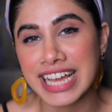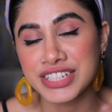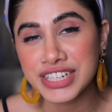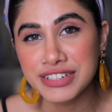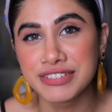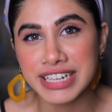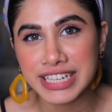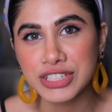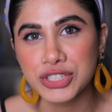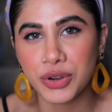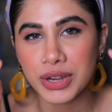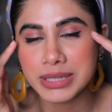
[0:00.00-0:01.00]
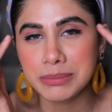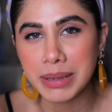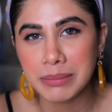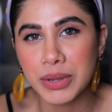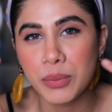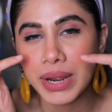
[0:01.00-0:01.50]
I actually really enjoyed the
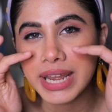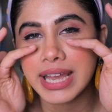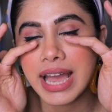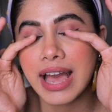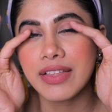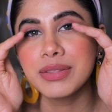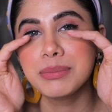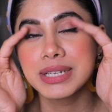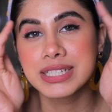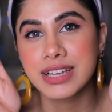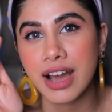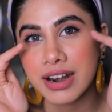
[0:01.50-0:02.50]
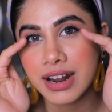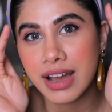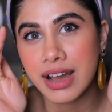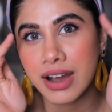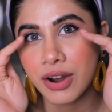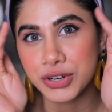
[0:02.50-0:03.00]
baby wing and the
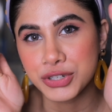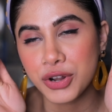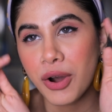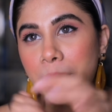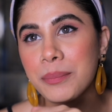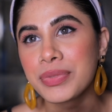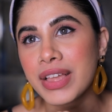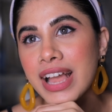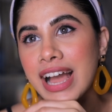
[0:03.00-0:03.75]
mascara on top,